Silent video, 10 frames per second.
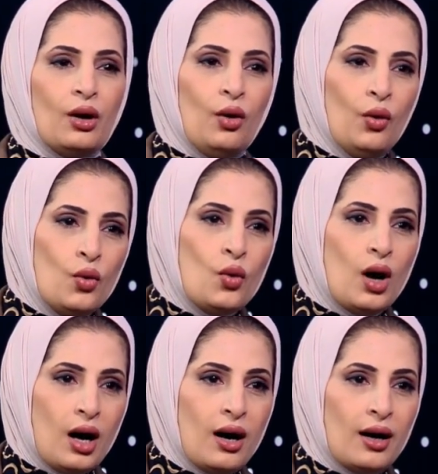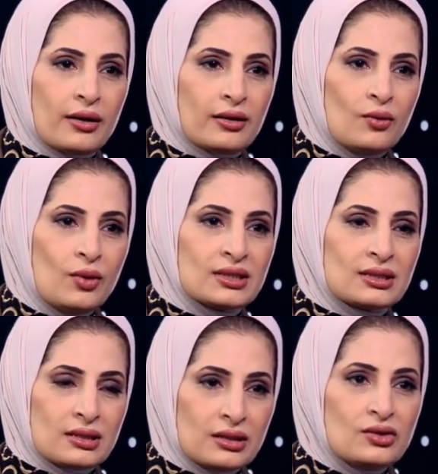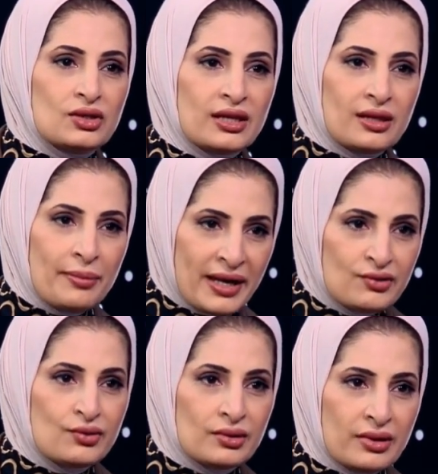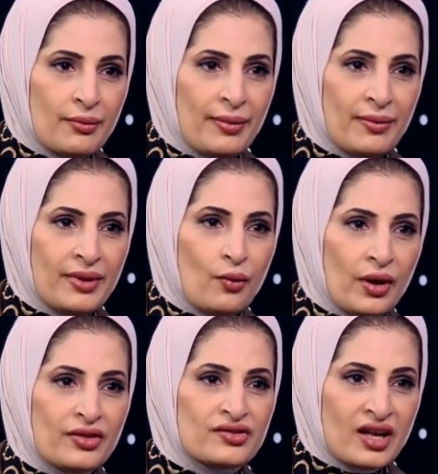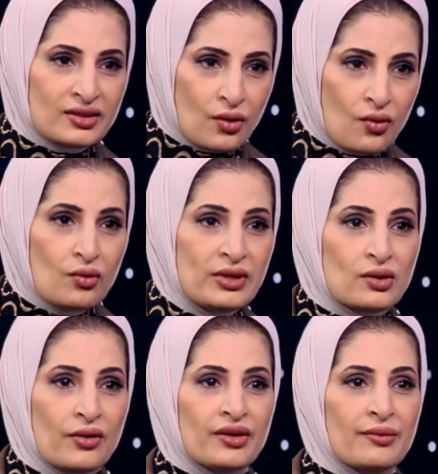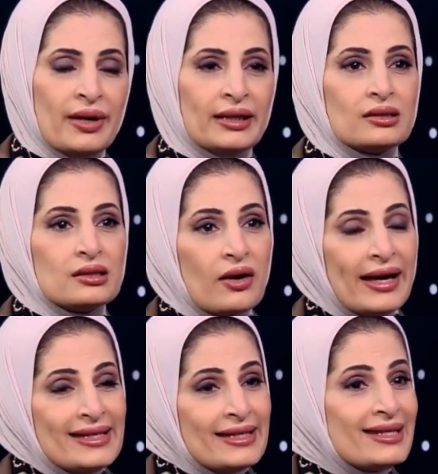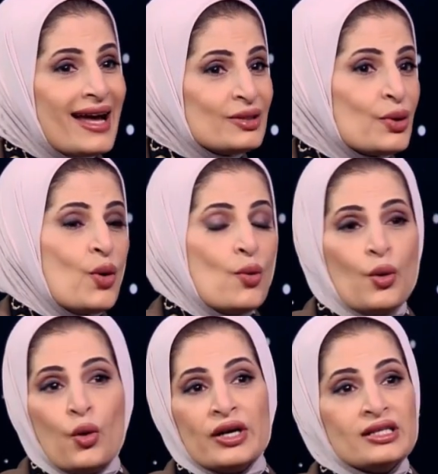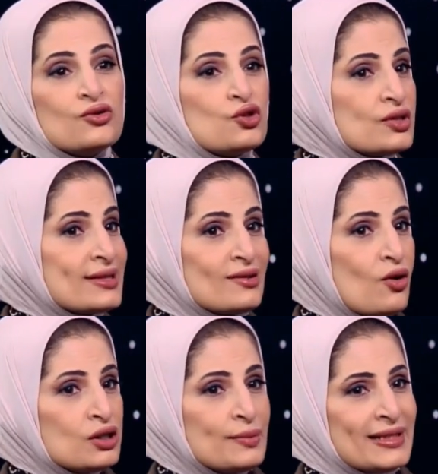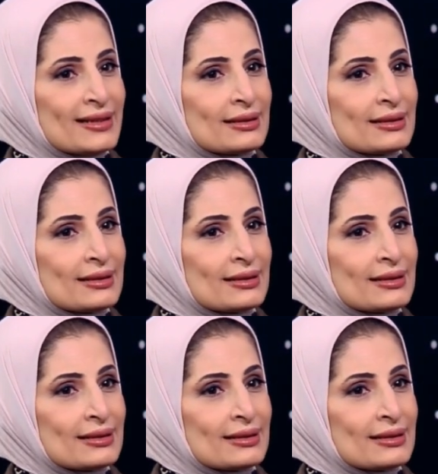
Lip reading: who are the ones, you said the ones that always on the bed, so is it at home or is it just in hospitals?